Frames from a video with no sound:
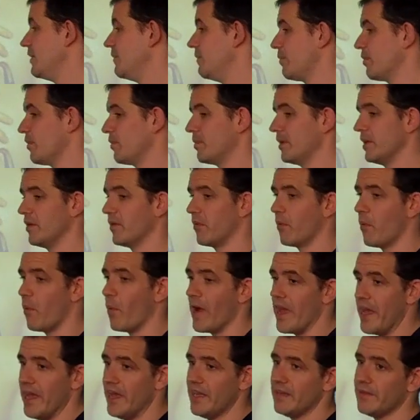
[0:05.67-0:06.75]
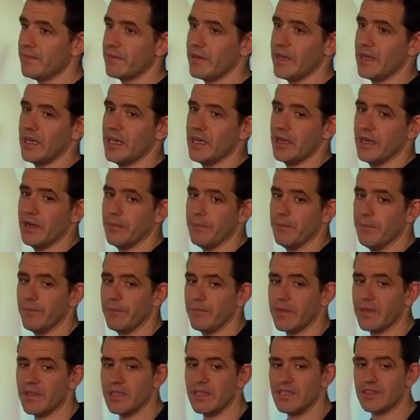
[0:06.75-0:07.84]
um, probably are aware,
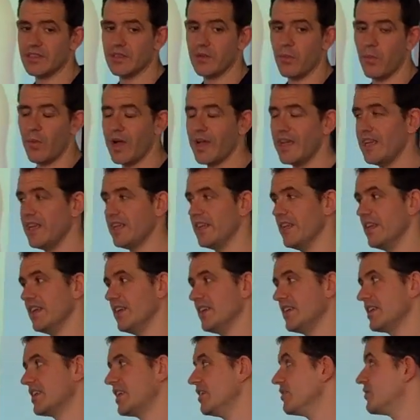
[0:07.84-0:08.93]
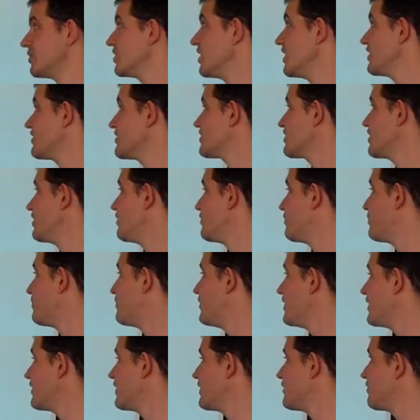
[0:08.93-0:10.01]
um, is that weighing gives us a
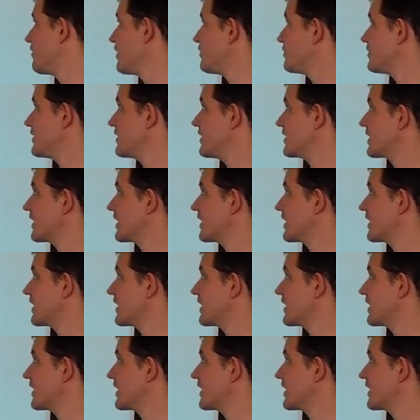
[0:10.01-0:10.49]
very rough